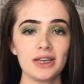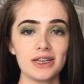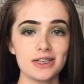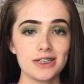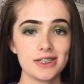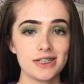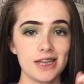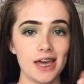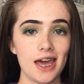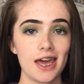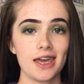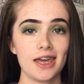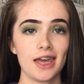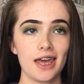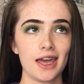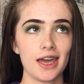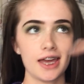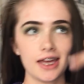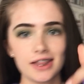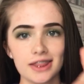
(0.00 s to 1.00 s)
each day
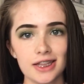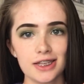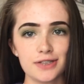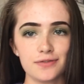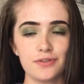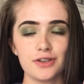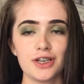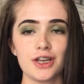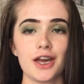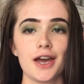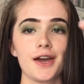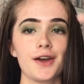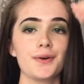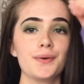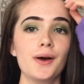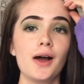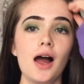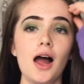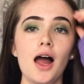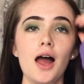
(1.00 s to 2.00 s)
in this video,